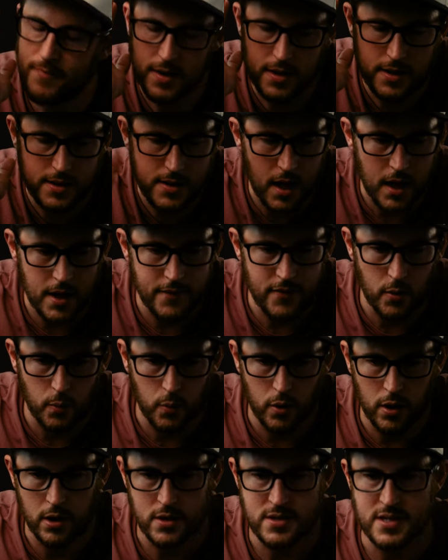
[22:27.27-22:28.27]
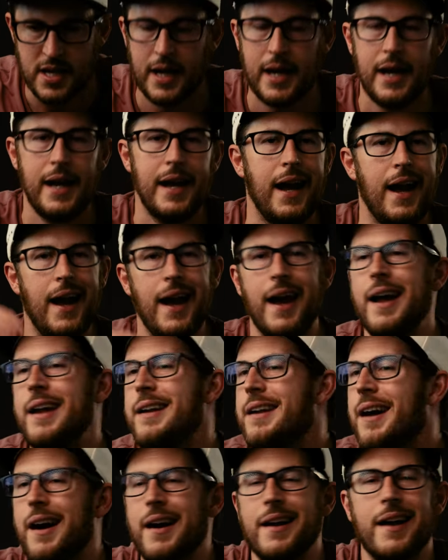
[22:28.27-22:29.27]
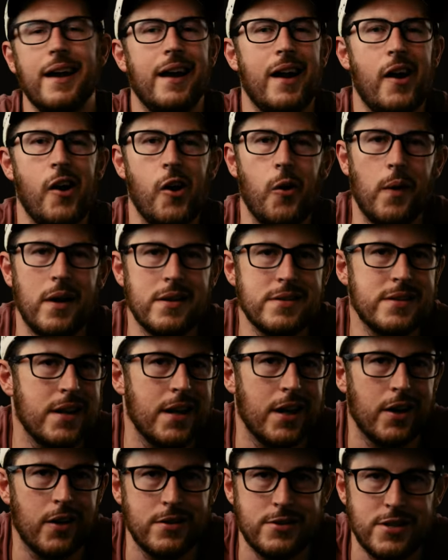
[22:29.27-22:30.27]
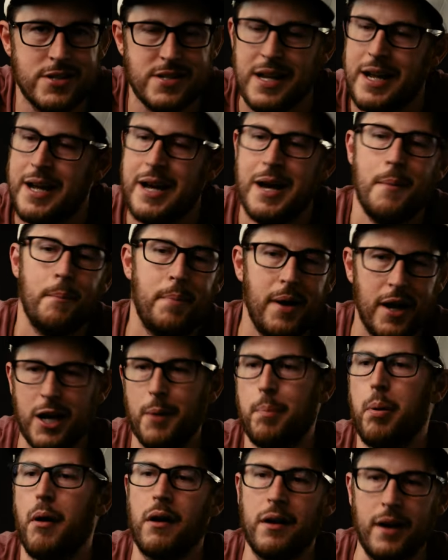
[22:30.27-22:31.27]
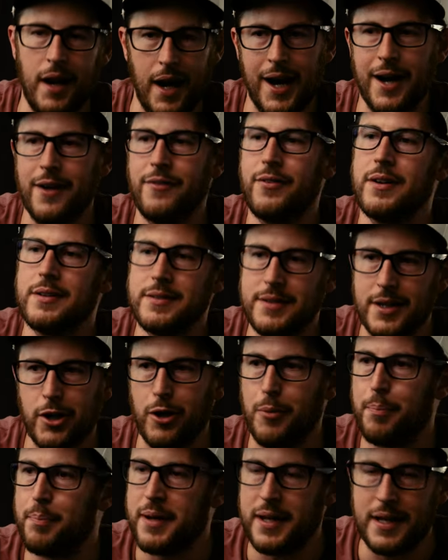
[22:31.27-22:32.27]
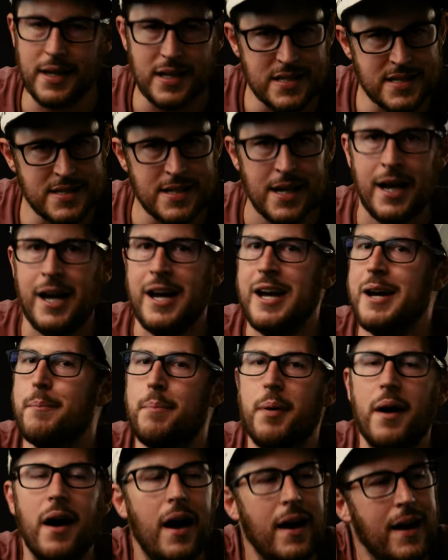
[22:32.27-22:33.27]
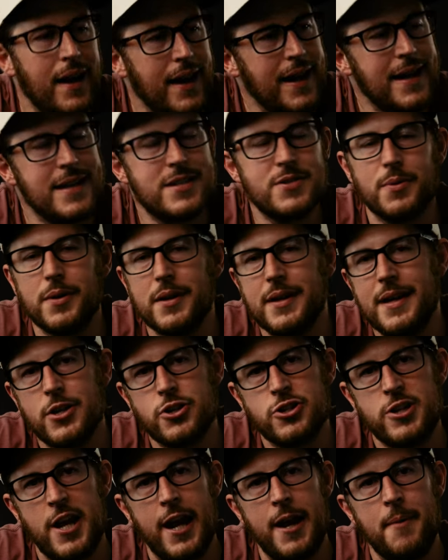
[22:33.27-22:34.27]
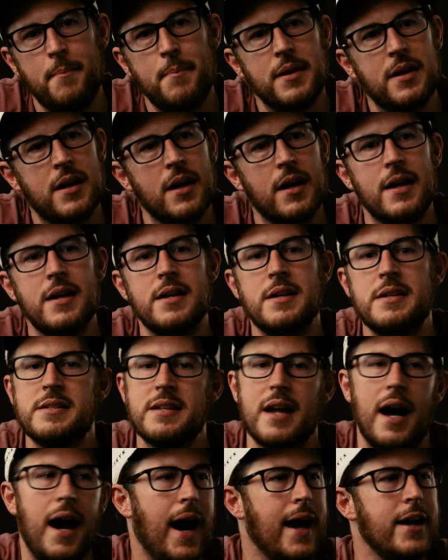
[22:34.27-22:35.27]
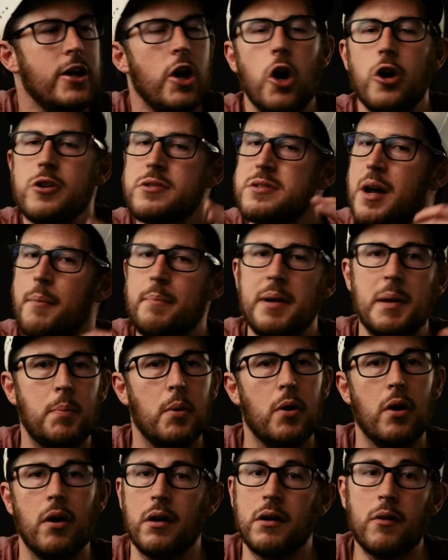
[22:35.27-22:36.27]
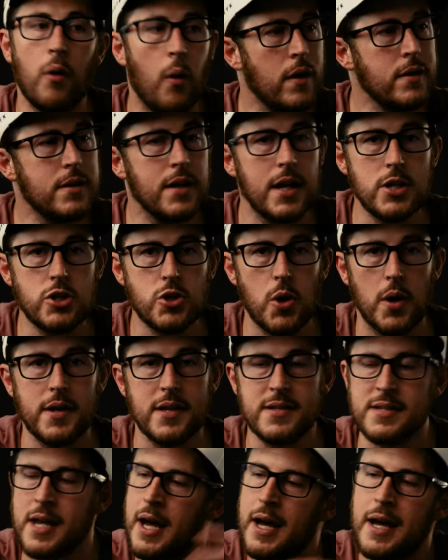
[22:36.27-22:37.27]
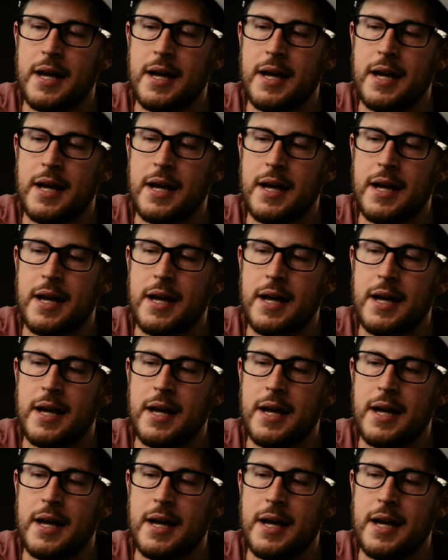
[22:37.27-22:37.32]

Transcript: None of it works. And again, I don't want to sit here and just pick apart every little piece, but it's really a shame because I know some people are going to enjoy this.